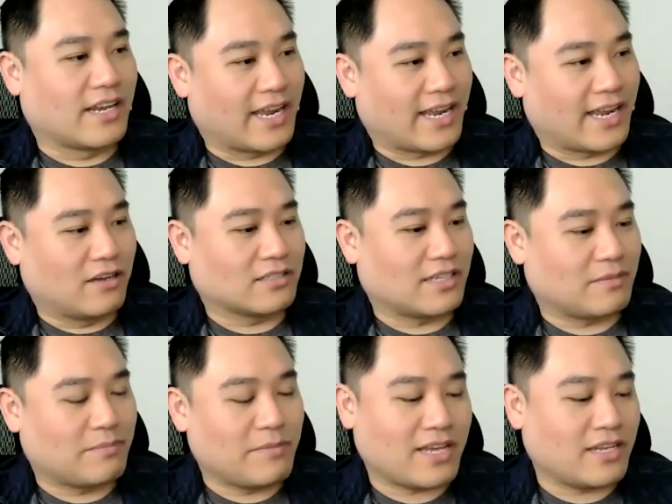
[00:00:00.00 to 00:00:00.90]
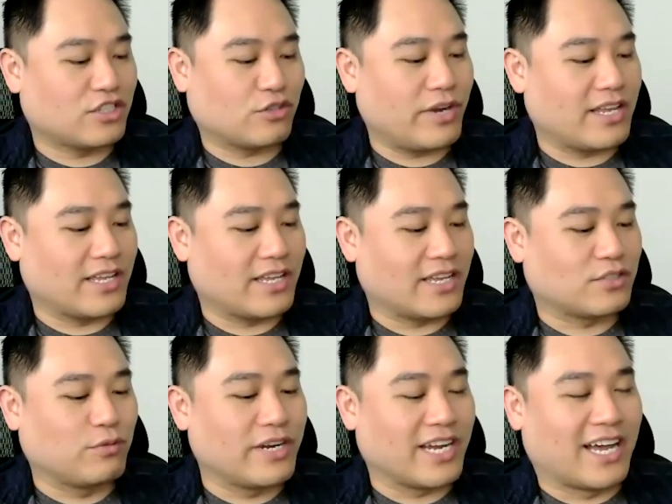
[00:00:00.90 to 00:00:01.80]
like I was like, man, it's great. It's
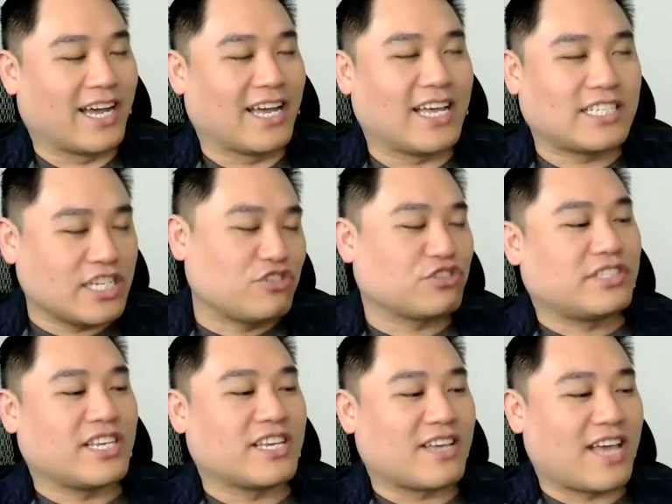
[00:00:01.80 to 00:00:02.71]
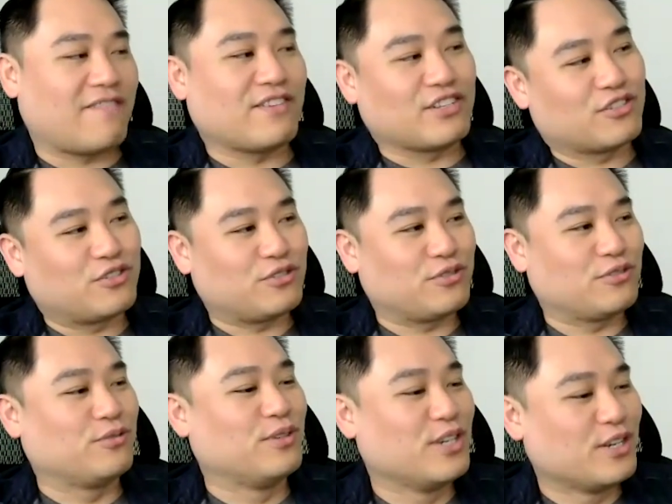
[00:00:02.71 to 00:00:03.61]
interesting having
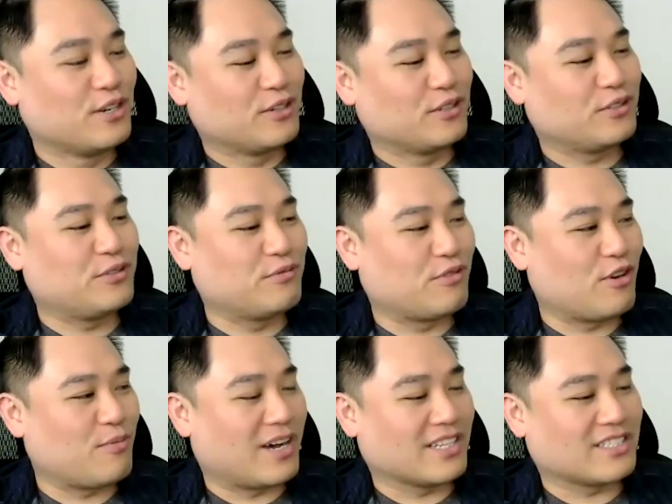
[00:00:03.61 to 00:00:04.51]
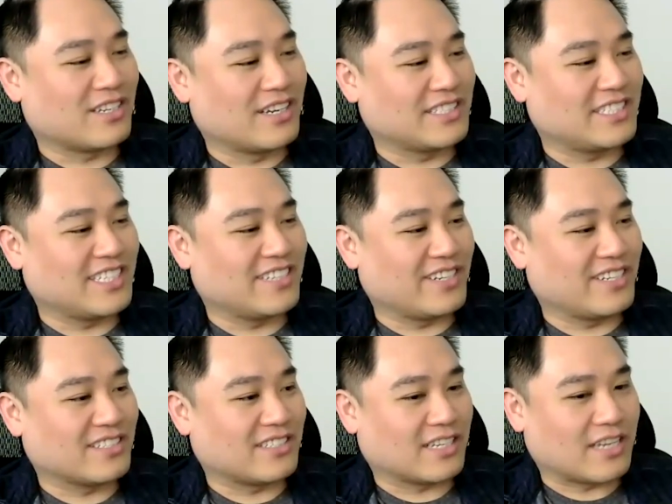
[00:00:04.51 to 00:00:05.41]
two robots on a team. And
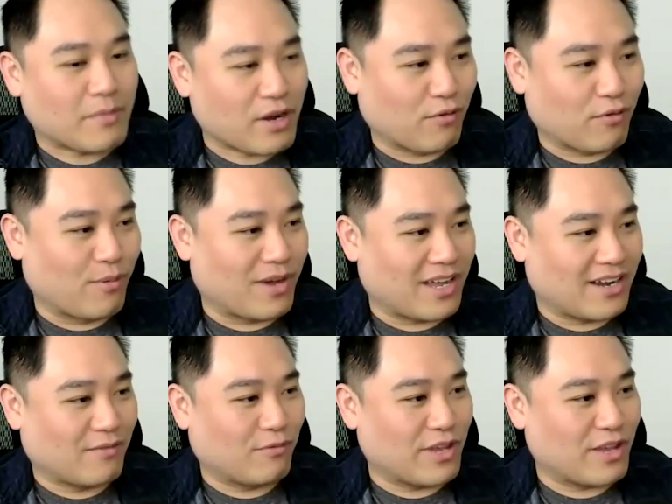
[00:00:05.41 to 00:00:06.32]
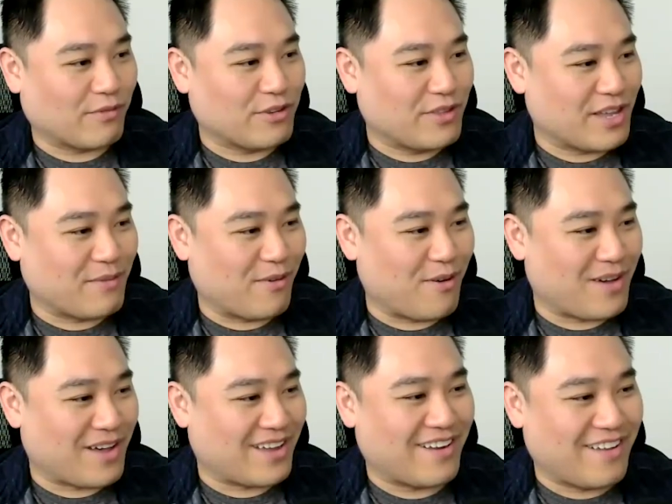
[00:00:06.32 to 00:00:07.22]
he's like, I'm not a robot. Wait, you think I'm a
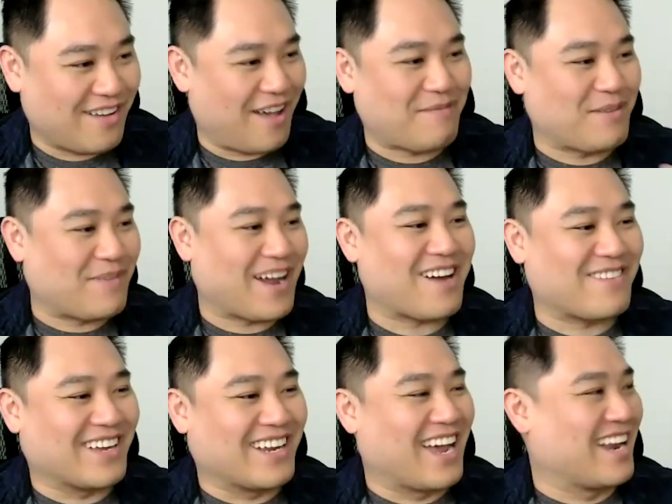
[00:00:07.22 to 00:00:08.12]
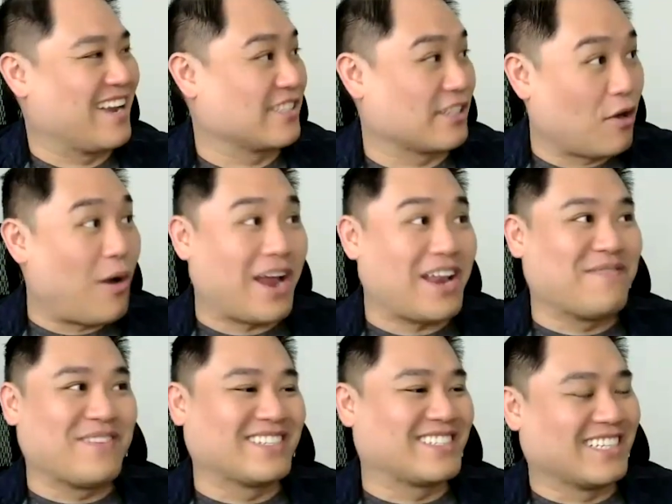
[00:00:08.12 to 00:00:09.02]
robot? I'm a pirate. And I was like, oh, I didn't
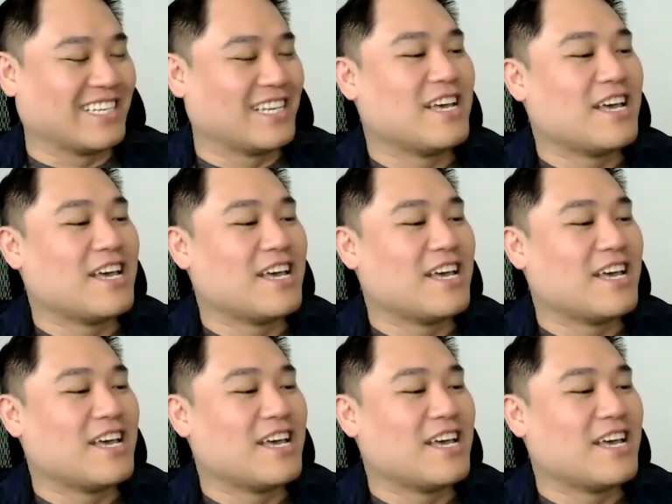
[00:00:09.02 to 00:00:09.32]
mean to.